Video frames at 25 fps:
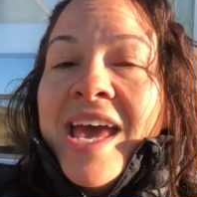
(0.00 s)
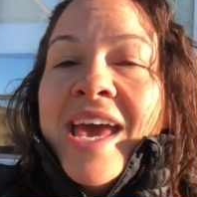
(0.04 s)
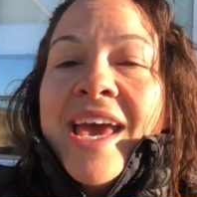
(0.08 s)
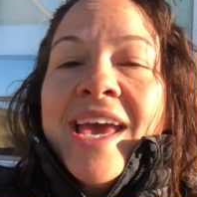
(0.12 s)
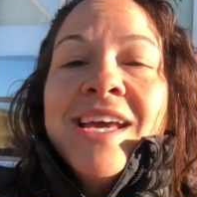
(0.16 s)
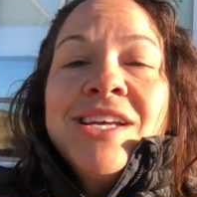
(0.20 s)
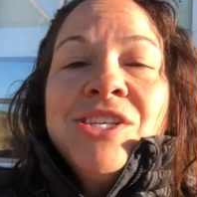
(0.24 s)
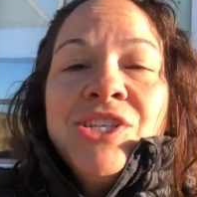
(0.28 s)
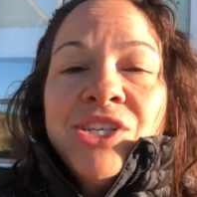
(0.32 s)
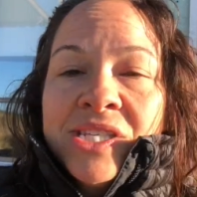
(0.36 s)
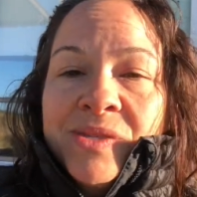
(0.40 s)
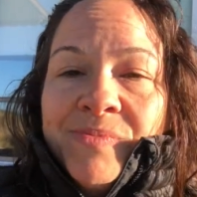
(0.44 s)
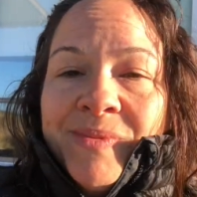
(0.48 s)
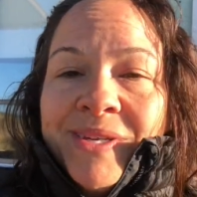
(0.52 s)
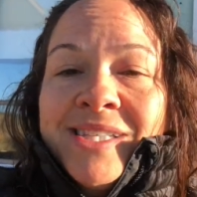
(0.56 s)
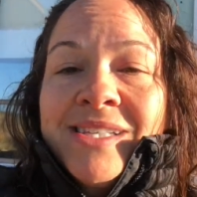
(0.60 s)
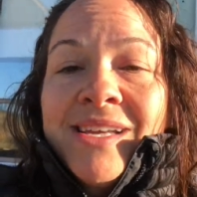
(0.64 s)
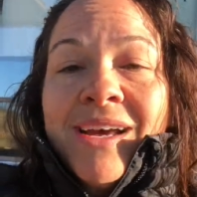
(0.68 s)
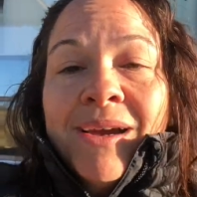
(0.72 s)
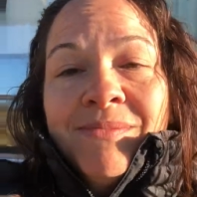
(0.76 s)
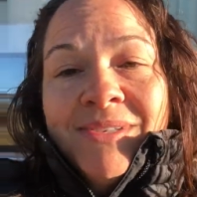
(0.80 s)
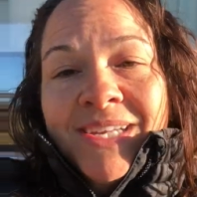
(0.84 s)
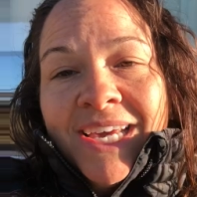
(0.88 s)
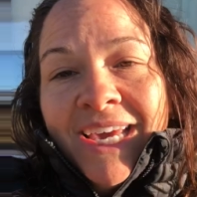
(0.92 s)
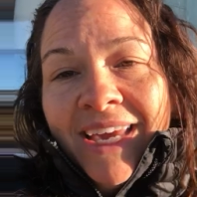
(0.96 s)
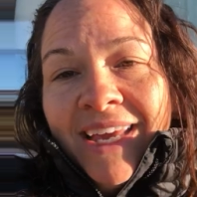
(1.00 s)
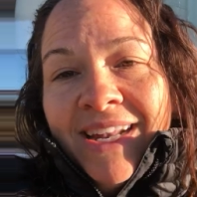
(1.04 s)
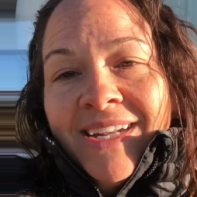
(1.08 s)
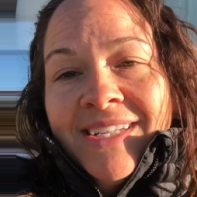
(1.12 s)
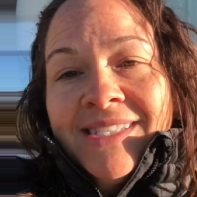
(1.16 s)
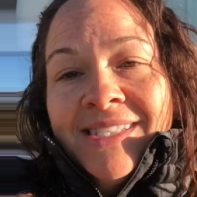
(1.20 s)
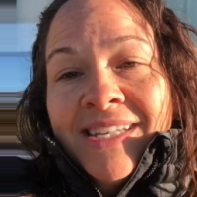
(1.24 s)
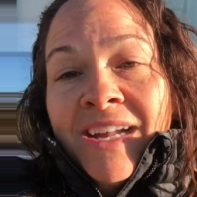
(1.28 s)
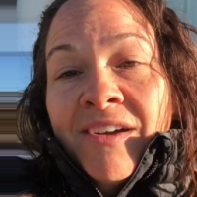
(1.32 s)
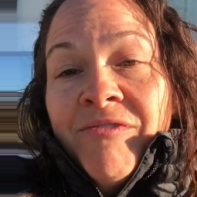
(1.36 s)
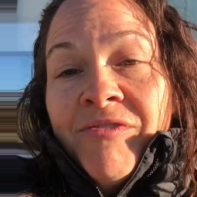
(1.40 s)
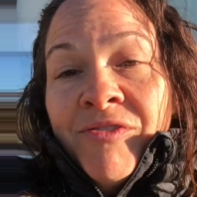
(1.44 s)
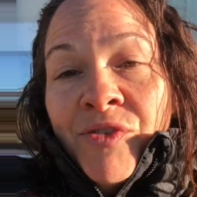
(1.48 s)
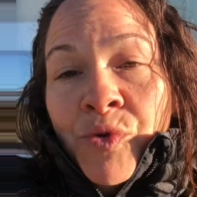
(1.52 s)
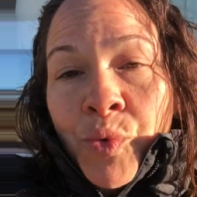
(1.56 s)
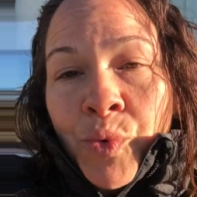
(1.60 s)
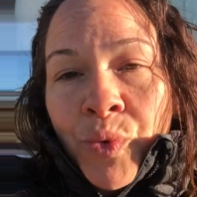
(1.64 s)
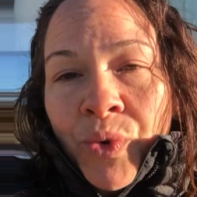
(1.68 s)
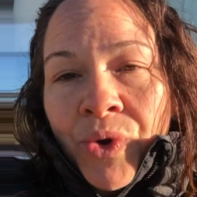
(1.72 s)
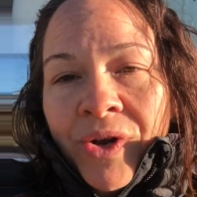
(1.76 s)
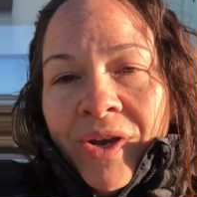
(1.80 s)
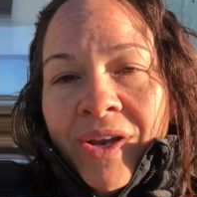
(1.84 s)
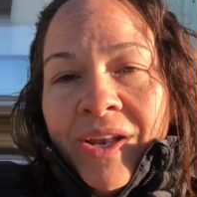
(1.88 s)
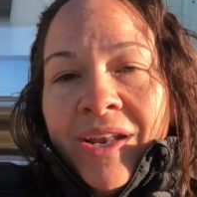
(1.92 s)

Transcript: It just means I'm taking a step forward